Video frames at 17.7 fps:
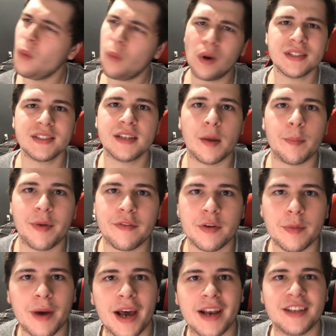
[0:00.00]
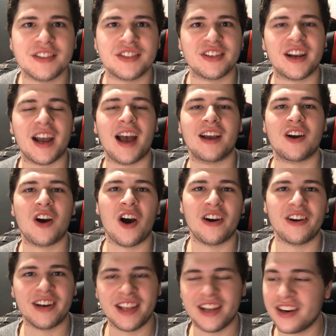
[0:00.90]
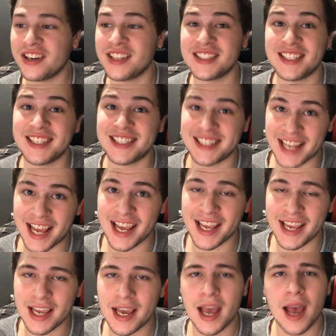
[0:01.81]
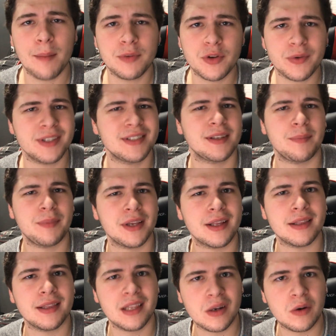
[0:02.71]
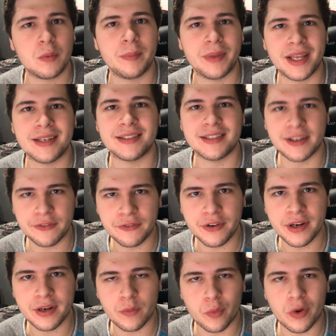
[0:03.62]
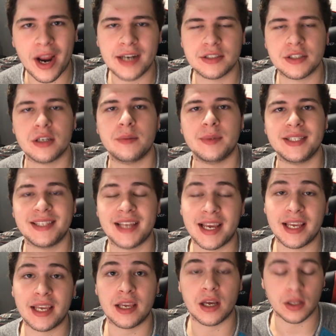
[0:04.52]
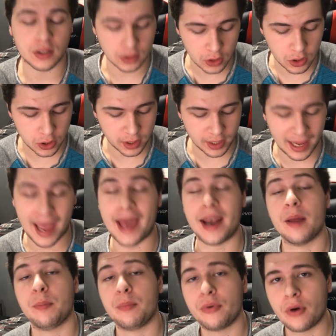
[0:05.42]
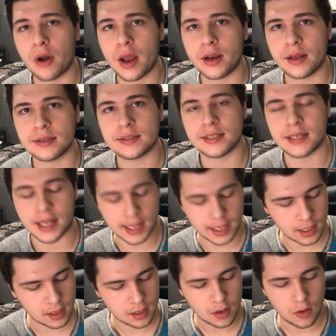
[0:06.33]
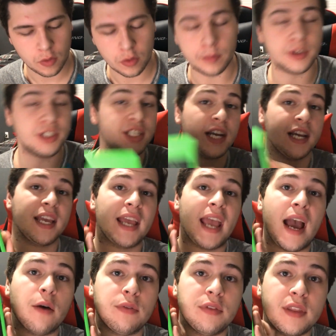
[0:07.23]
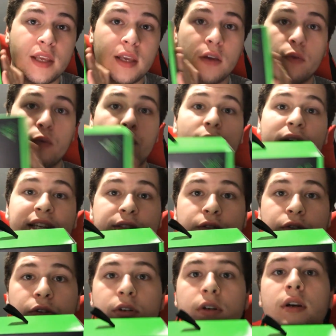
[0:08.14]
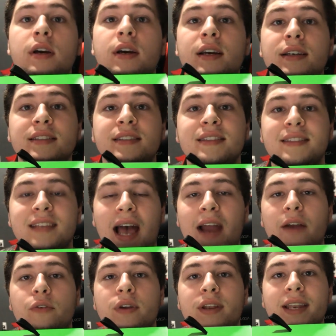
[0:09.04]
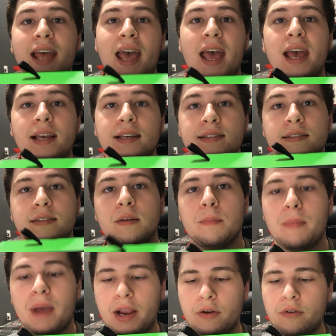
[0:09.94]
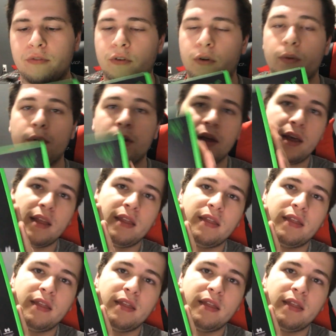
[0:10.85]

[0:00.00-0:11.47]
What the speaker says: What's up, everybody? It's your guy Connor here, and today I'm doing something a little bit different. We're actually going to be taking a look at a product today. We'll be checking out the Razer Seiren X microphone.